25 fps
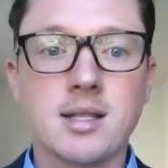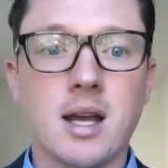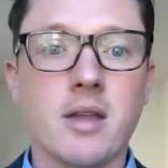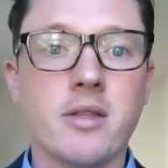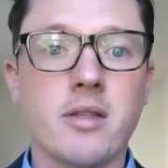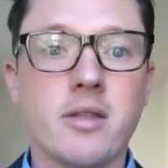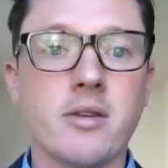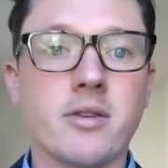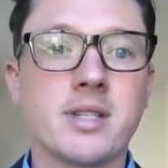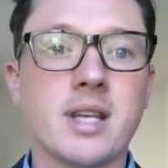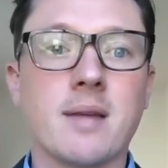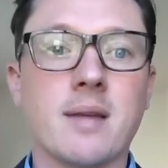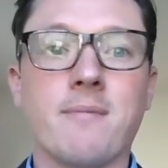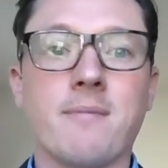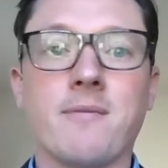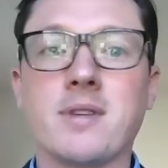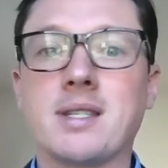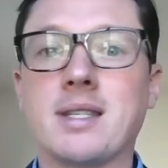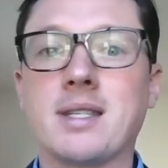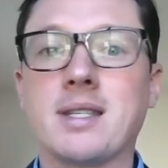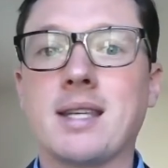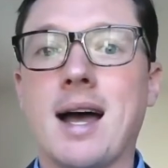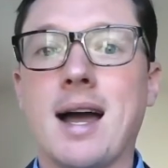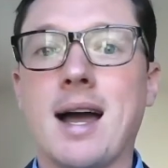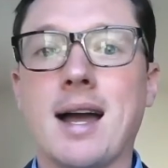Others
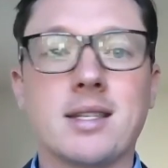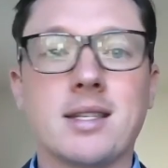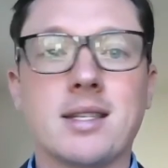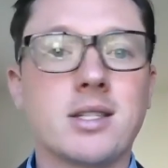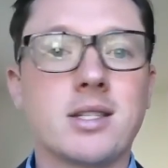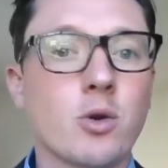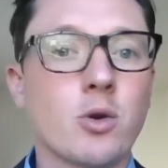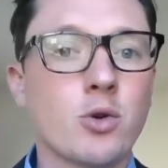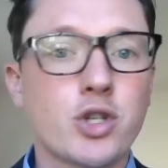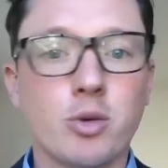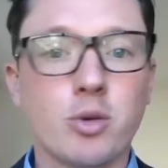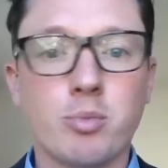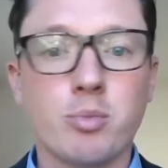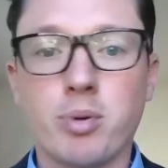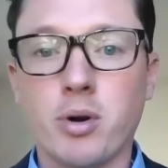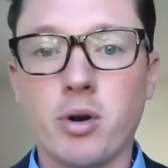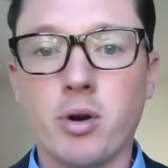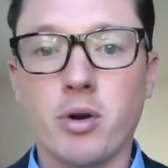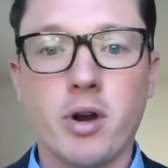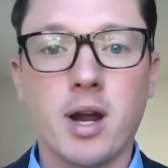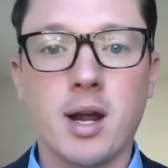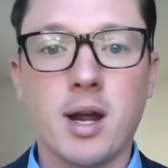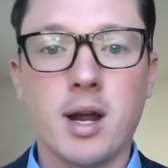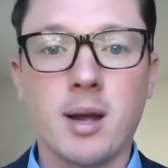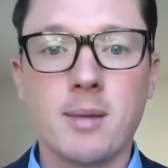emphasize social
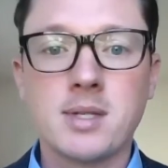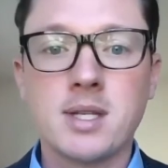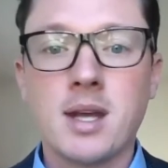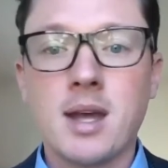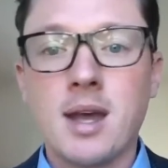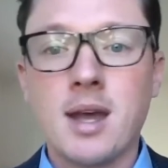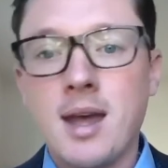programs.